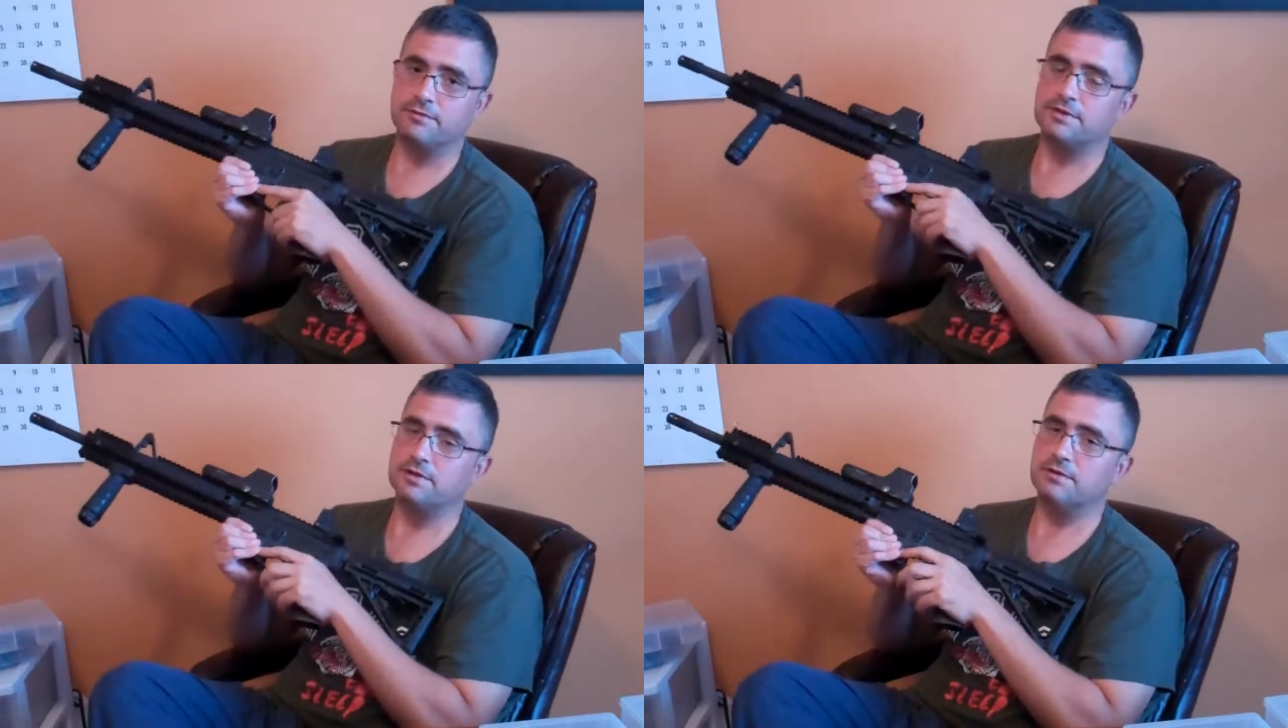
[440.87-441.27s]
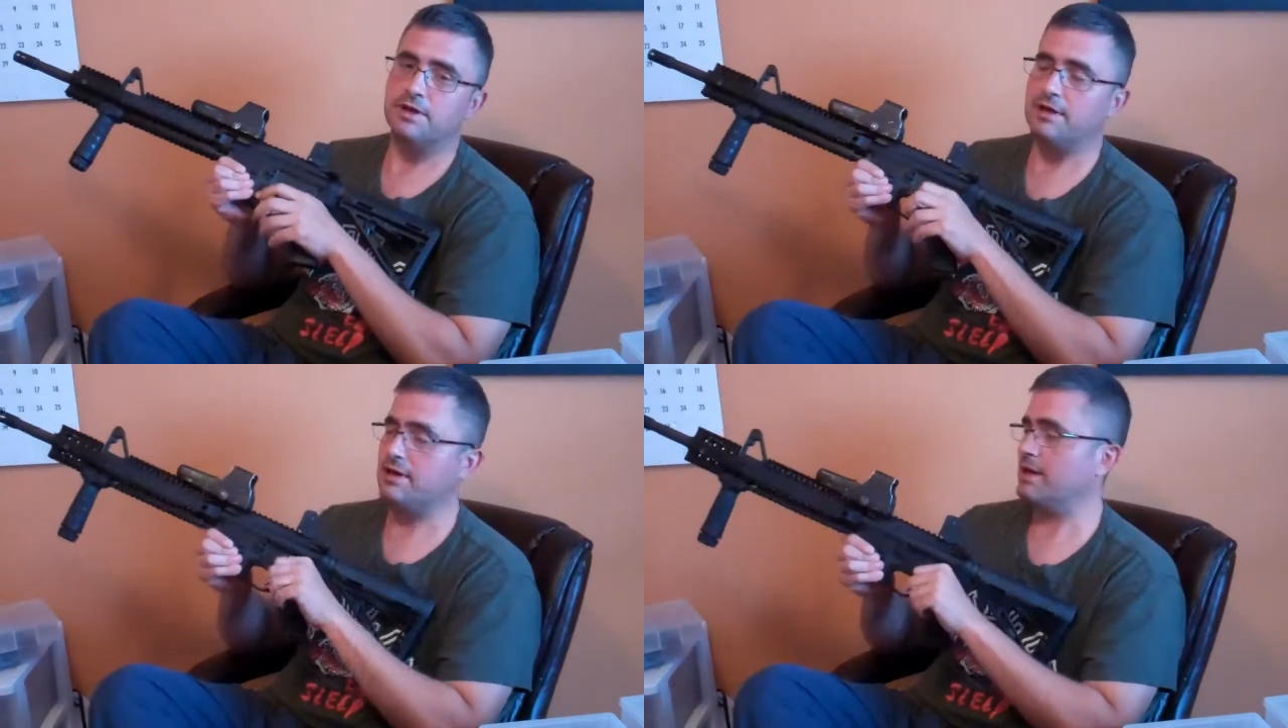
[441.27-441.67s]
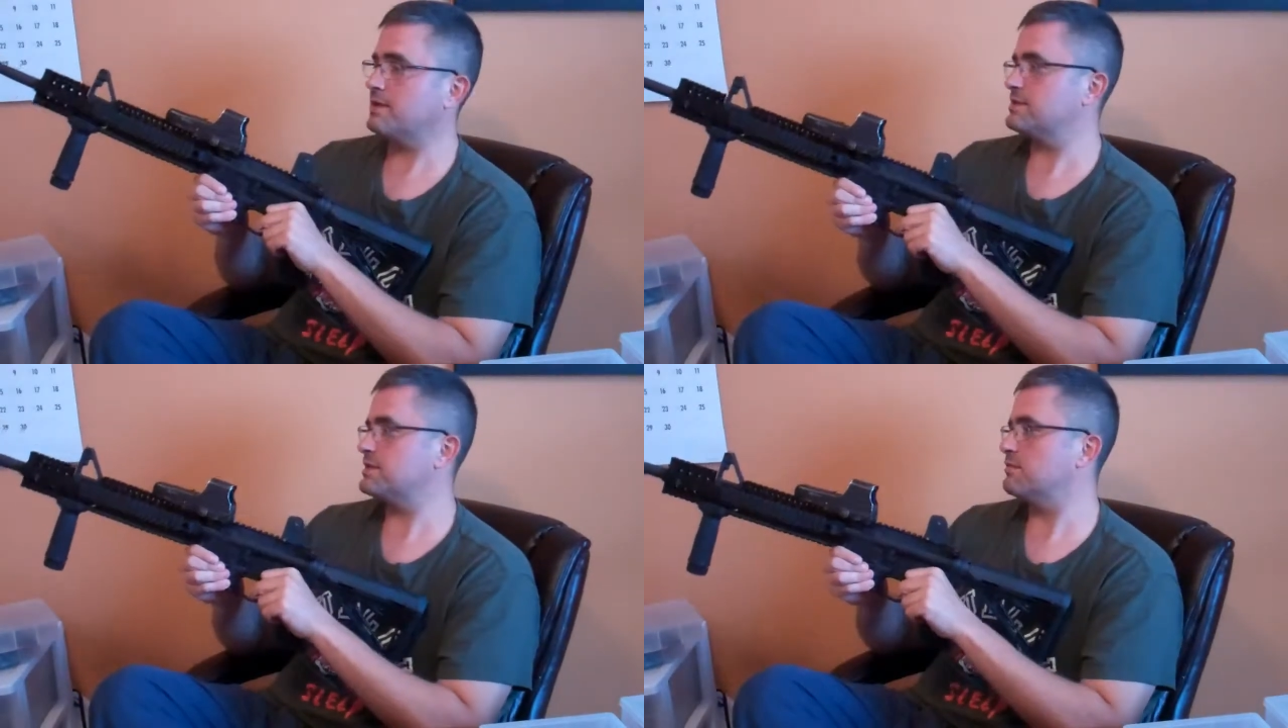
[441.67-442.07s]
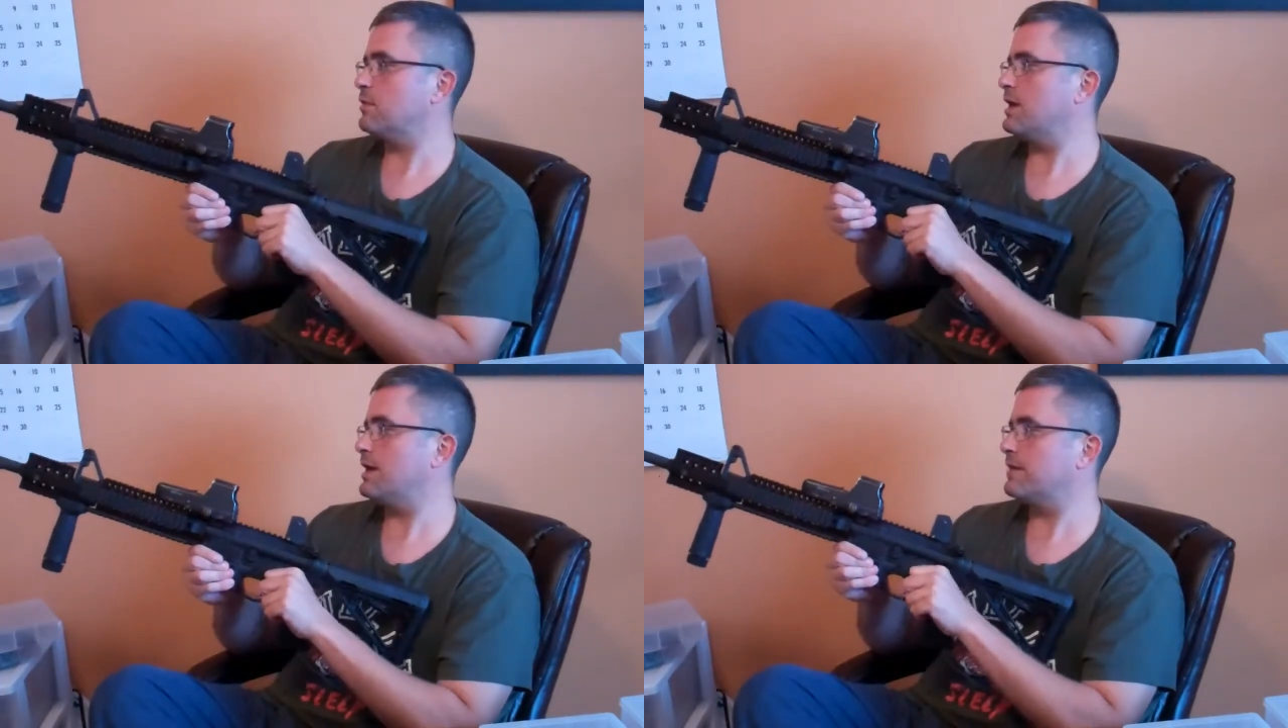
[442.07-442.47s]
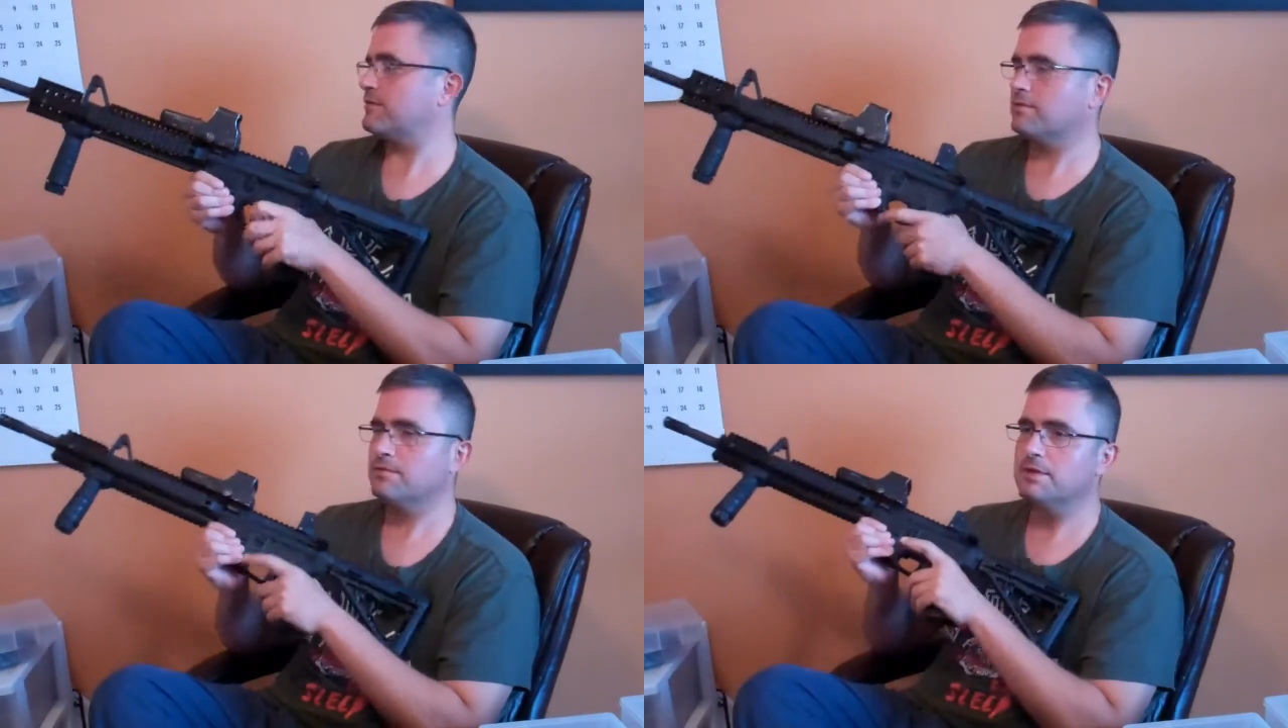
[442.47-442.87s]
So, and I, and I can see why
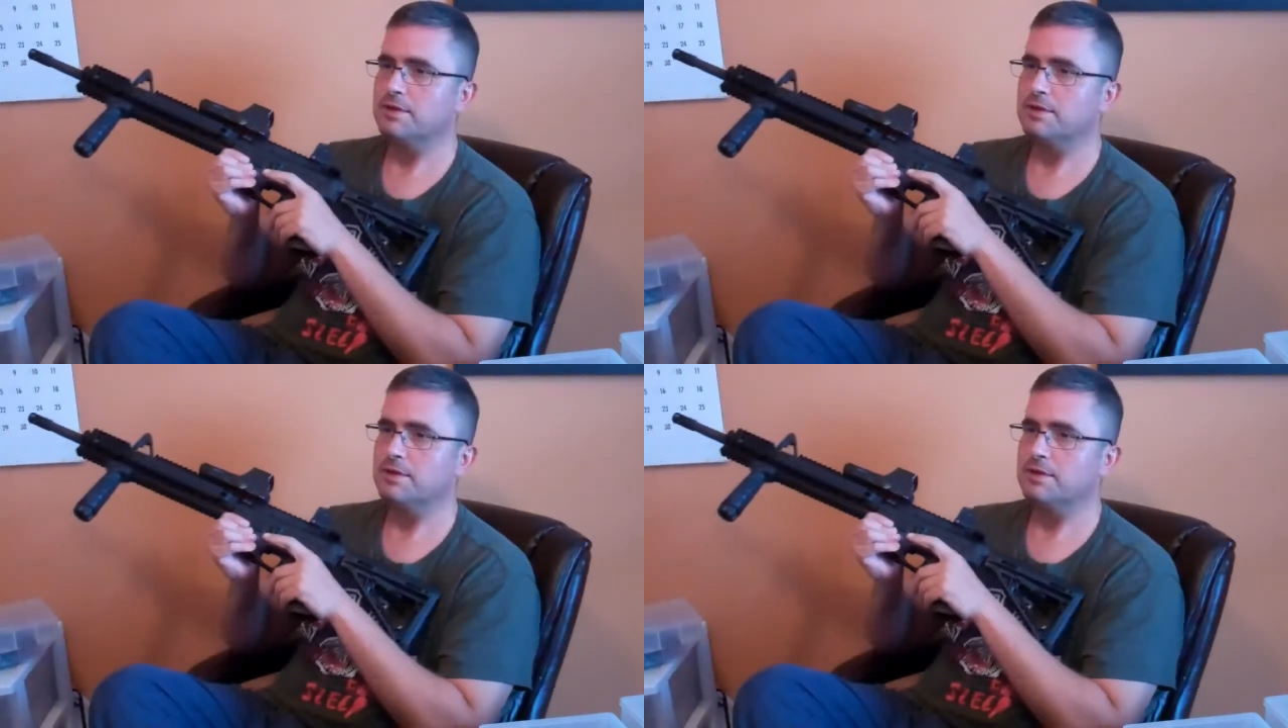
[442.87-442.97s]
after